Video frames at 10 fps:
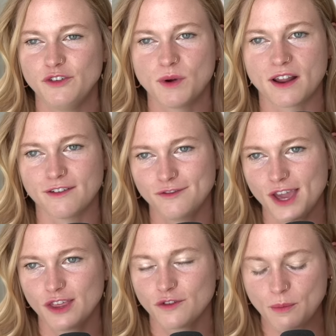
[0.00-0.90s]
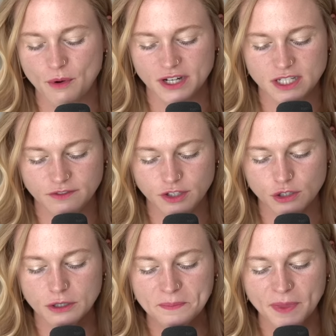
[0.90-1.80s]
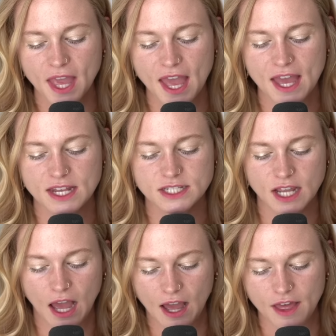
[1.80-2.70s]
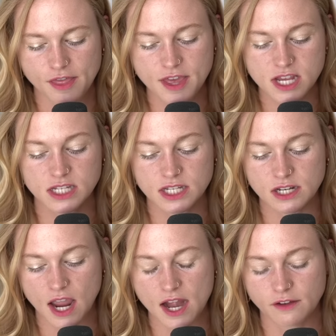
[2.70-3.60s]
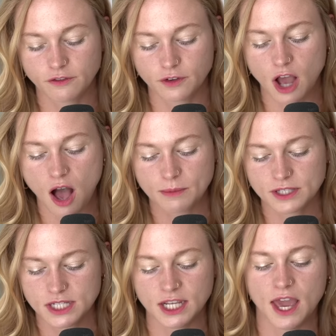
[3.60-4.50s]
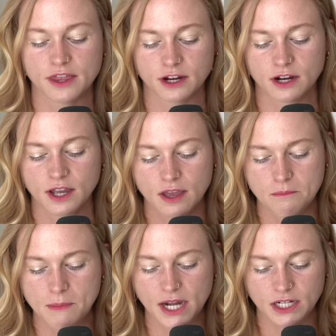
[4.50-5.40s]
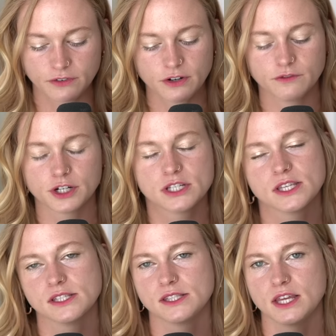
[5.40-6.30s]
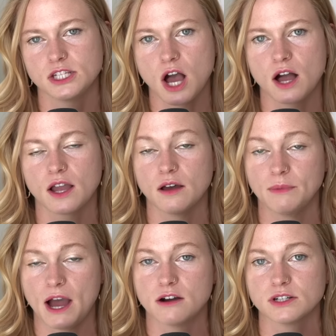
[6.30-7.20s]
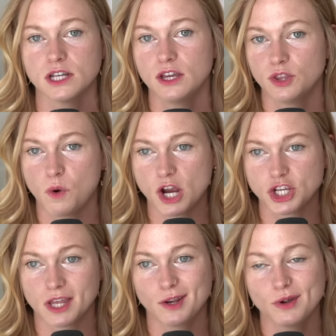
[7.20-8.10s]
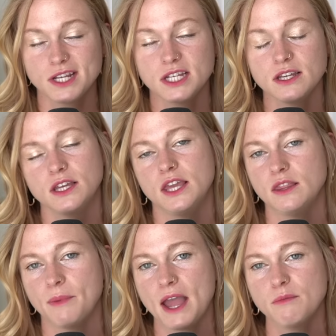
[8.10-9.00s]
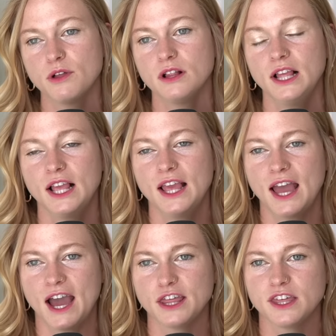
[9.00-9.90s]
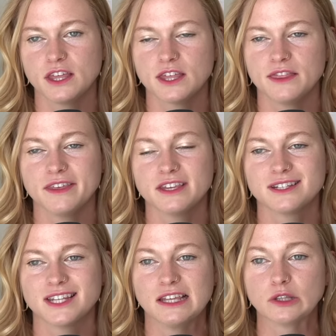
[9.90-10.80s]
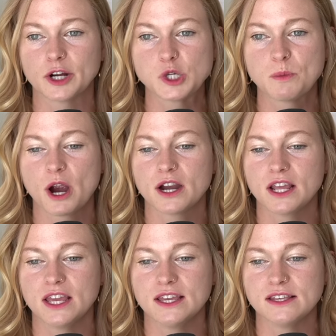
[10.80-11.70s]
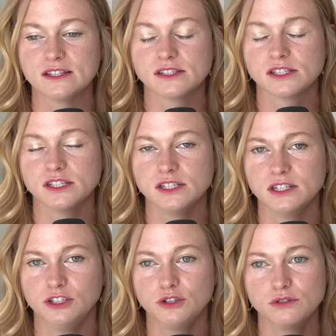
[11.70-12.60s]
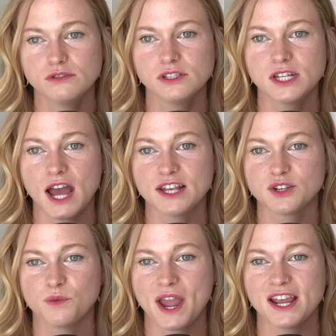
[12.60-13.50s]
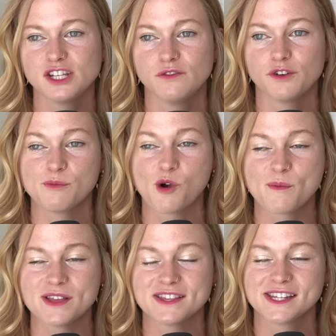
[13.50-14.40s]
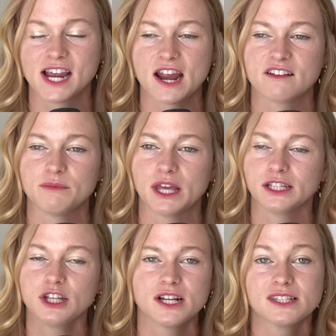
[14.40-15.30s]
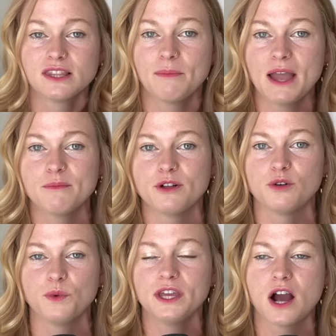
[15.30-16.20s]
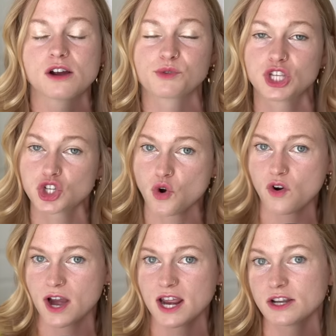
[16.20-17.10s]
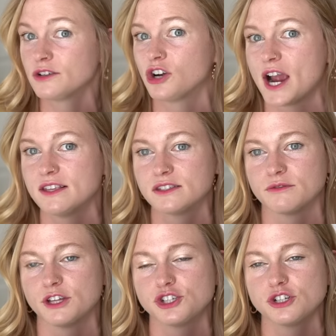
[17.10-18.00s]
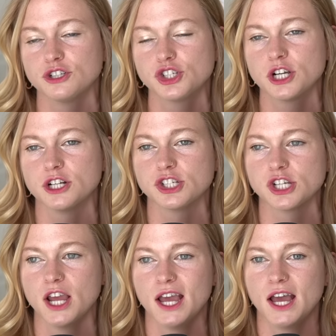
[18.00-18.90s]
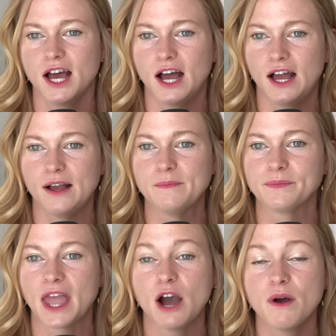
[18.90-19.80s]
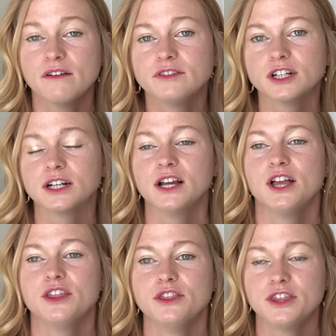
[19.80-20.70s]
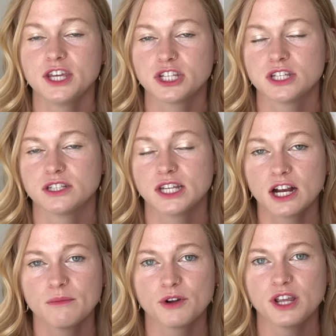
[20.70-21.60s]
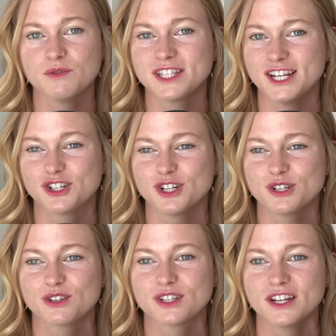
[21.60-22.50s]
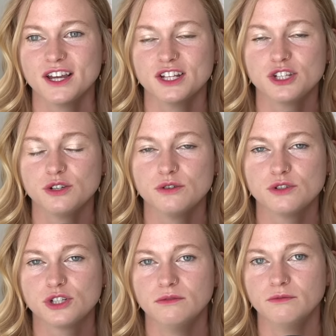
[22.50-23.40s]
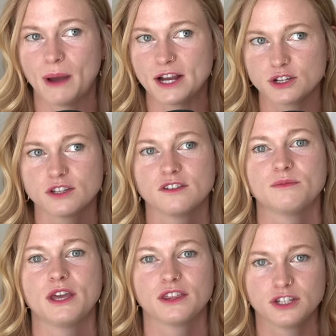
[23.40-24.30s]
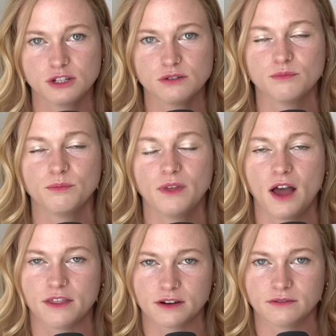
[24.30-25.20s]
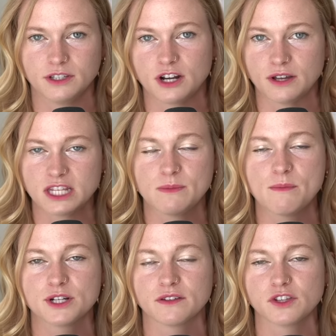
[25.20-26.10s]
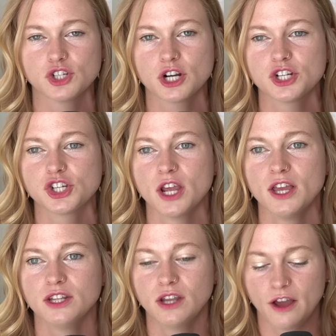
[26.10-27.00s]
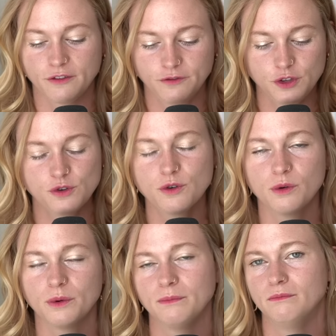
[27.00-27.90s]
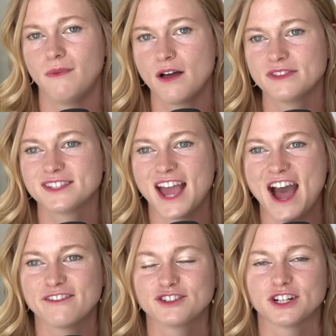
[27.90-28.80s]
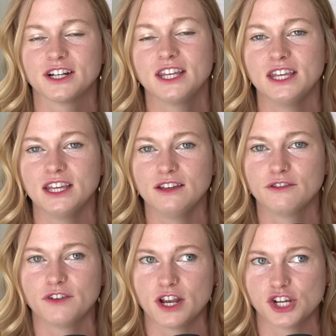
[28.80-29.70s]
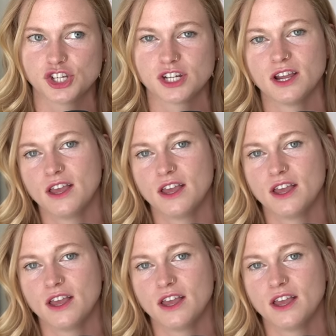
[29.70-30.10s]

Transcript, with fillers: want a faithful point of view. And uh, this kind of cobbles together many different verses that talk about the washing and anointing in the Bible. I think that this, in large part, is used as a way for Mormons to kind of be like, look, it's in the Bible. We are restoring Christ's original church. Um, however, this ceremony was introduced to by Joseph Smith to other, you know, his members of the church a few months after he finished